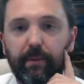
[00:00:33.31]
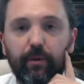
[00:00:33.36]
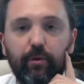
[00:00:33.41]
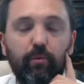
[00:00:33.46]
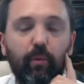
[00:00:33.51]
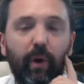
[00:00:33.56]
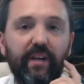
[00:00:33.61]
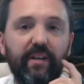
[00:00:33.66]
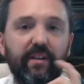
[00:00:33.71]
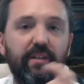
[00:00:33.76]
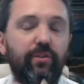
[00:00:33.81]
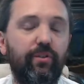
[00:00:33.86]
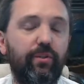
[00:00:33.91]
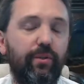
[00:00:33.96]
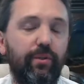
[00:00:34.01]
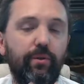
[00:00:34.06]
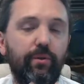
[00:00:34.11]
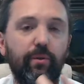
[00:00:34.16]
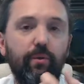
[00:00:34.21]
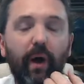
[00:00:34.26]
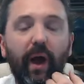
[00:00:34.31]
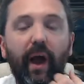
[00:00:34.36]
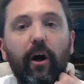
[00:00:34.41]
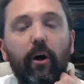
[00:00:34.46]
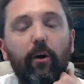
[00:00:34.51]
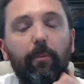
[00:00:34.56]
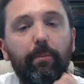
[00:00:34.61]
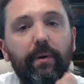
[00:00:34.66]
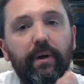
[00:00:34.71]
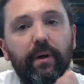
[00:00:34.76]
who wanted to
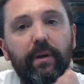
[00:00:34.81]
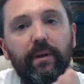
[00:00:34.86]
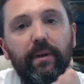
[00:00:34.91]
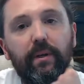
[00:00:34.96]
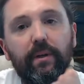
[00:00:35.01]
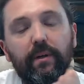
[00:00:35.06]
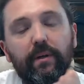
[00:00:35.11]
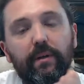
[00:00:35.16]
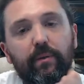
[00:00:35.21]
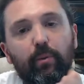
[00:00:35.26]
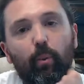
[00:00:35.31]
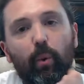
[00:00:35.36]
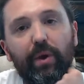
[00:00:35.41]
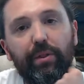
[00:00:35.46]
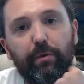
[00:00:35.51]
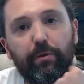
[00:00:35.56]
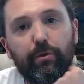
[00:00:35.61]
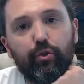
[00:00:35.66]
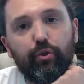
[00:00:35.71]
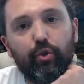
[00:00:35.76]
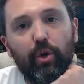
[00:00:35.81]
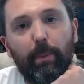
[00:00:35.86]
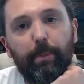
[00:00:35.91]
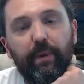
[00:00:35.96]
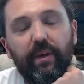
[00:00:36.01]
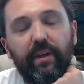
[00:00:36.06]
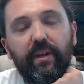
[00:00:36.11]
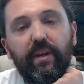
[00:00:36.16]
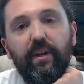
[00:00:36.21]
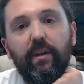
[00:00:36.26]
help weather strip
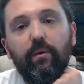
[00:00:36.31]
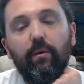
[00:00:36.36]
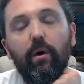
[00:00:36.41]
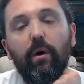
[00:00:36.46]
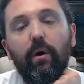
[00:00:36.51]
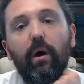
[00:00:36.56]
a